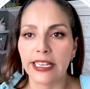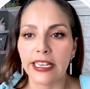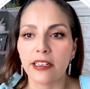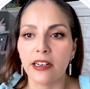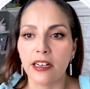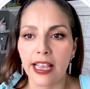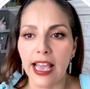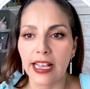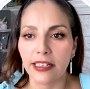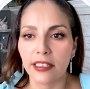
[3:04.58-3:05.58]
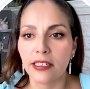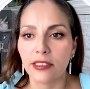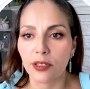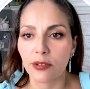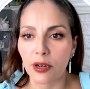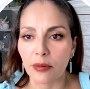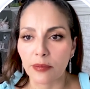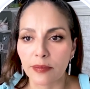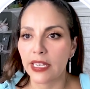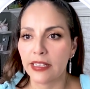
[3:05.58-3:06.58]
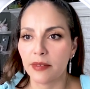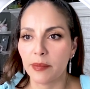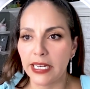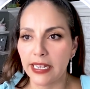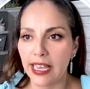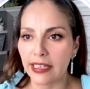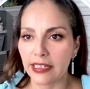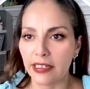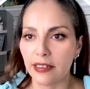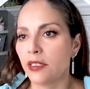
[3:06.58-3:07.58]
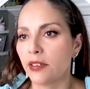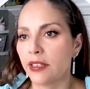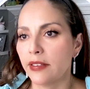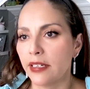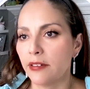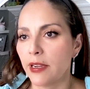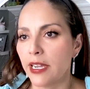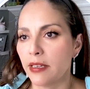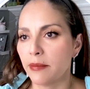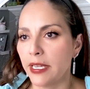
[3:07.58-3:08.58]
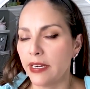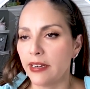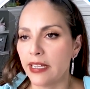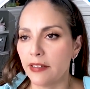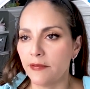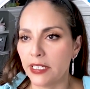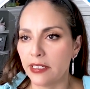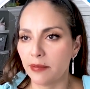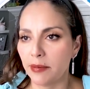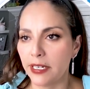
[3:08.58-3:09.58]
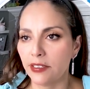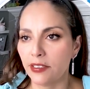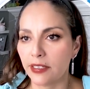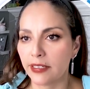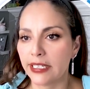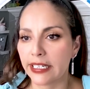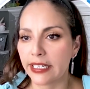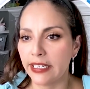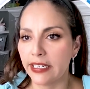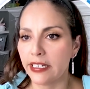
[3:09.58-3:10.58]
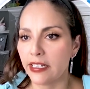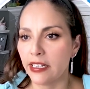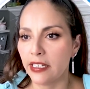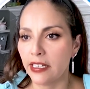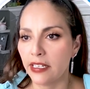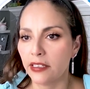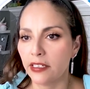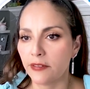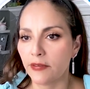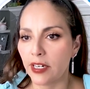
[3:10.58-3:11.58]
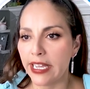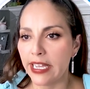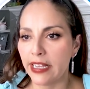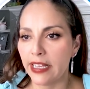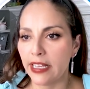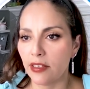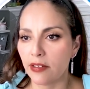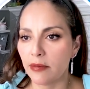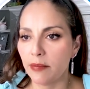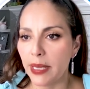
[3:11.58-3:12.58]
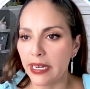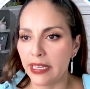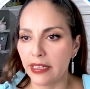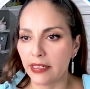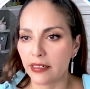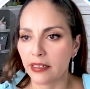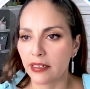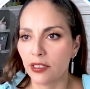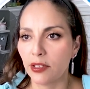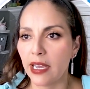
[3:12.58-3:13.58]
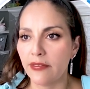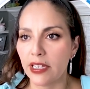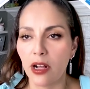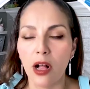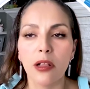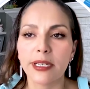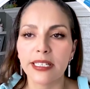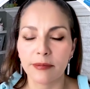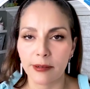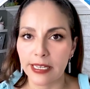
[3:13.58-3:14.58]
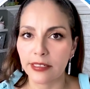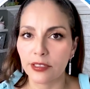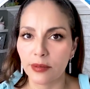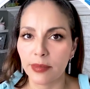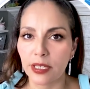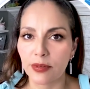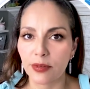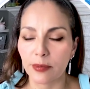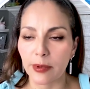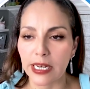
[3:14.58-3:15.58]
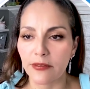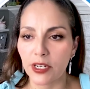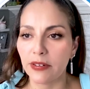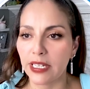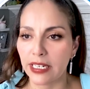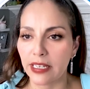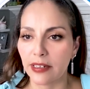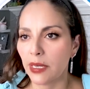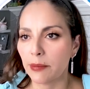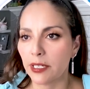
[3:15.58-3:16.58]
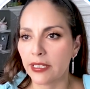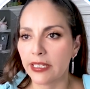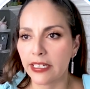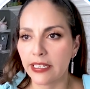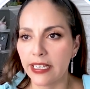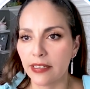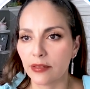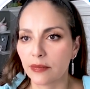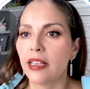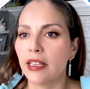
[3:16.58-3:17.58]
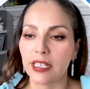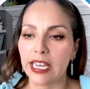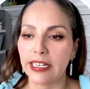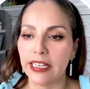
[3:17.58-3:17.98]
click on Add to Chrome, and it's been added. You can see it right up here, and if it disappears, just click here, look for it, and you can pin it to have it always present to be used whenever you need it. I'm going to click on it, sign